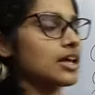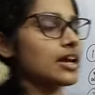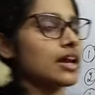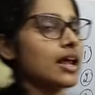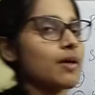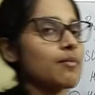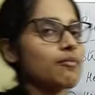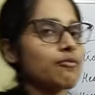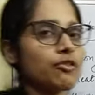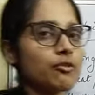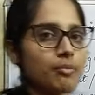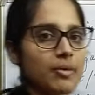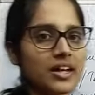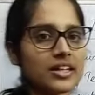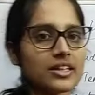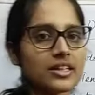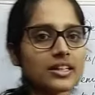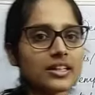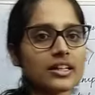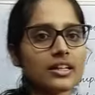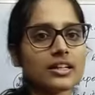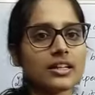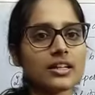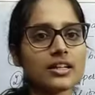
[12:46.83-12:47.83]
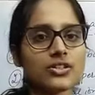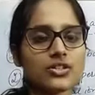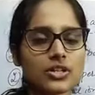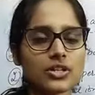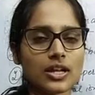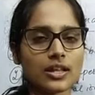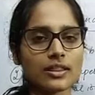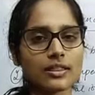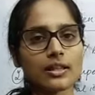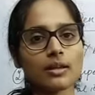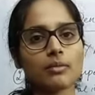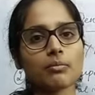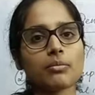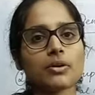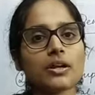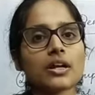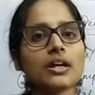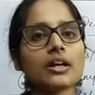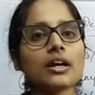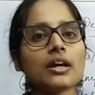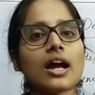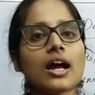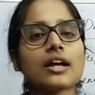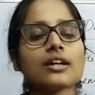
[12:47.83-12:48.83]
amphipathic in nature, and they
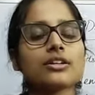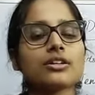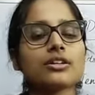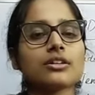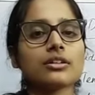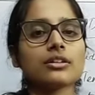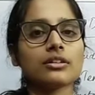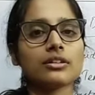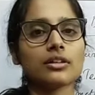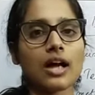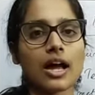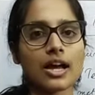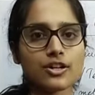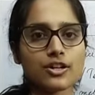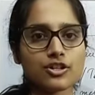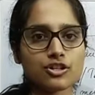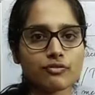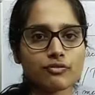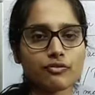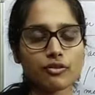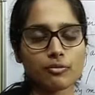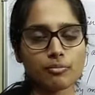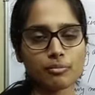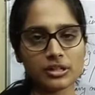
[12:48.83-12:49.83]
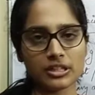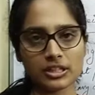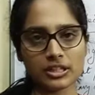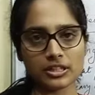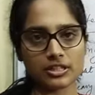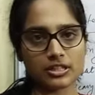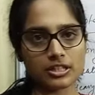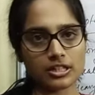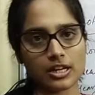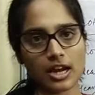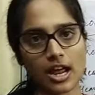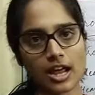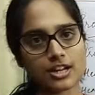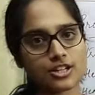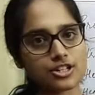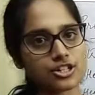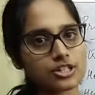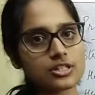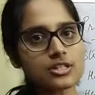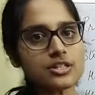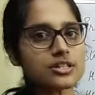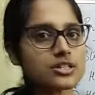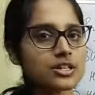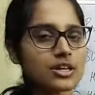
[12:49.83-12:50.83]
break hydrophobic
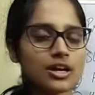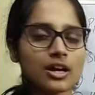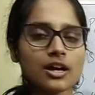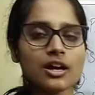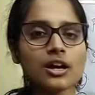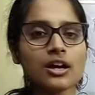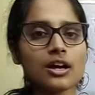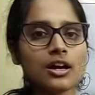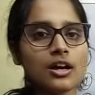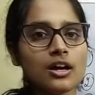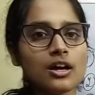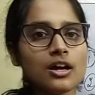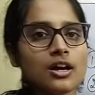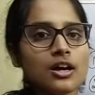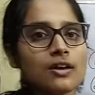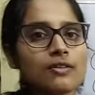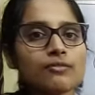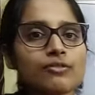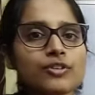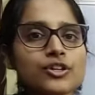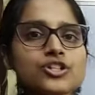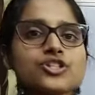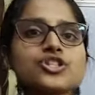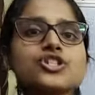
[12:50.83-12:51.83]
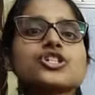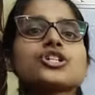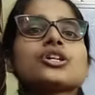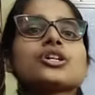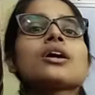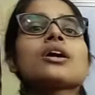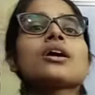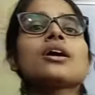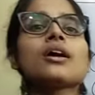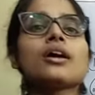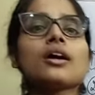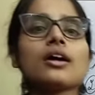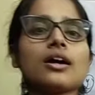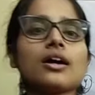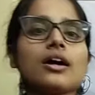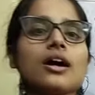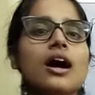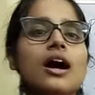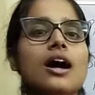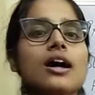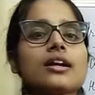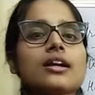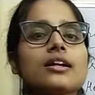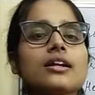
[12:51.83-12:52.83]
interactions which
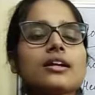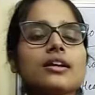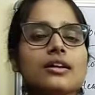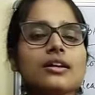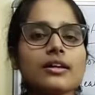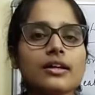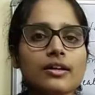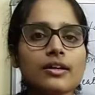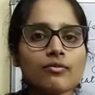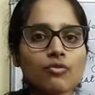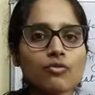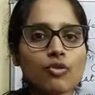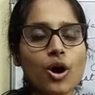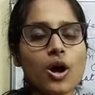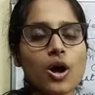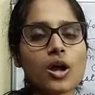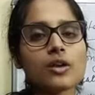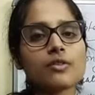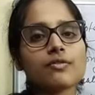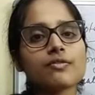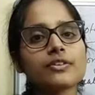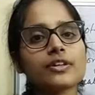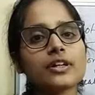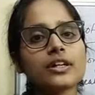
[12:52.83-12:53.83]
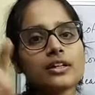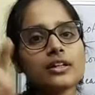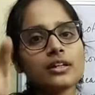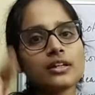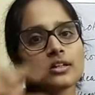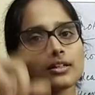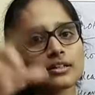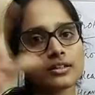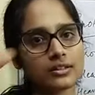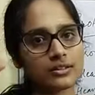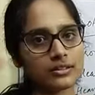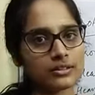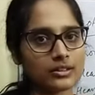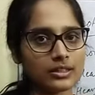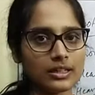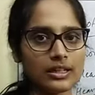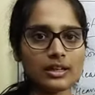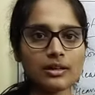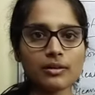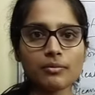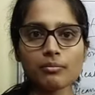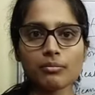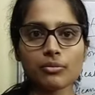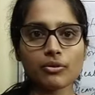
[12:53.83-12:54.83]
are involved in
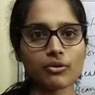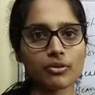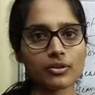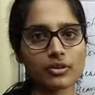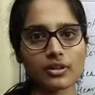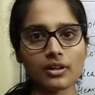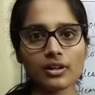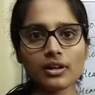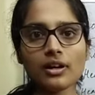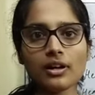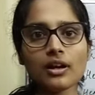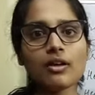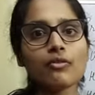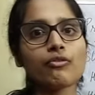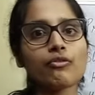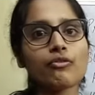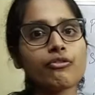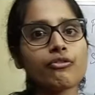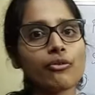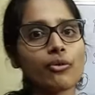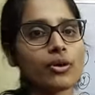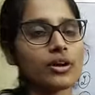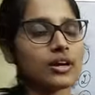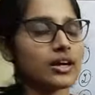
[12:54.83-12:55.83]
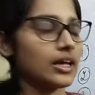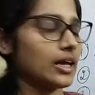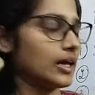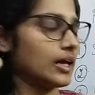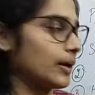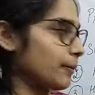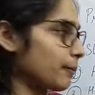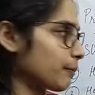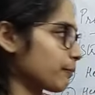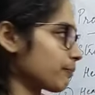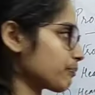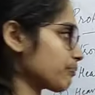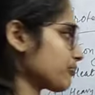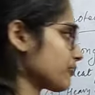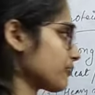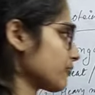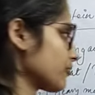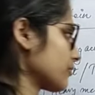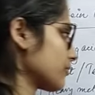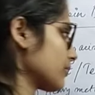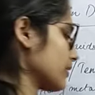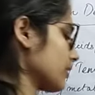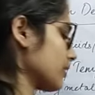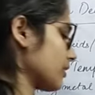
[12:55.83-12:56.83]
the protein folding.
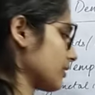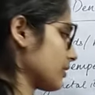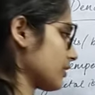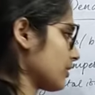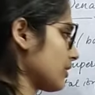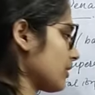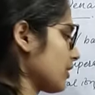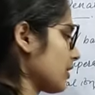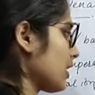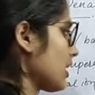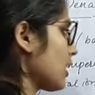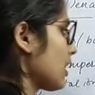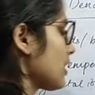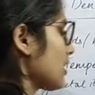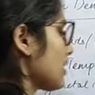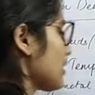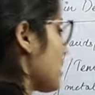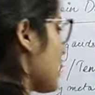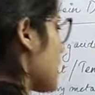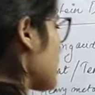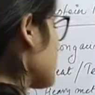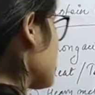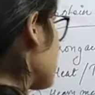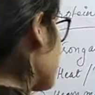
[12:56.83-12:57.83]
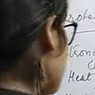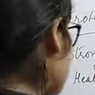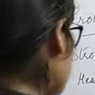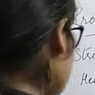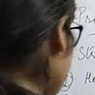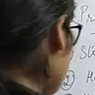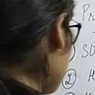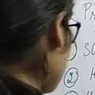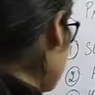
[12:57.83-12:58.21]
Next,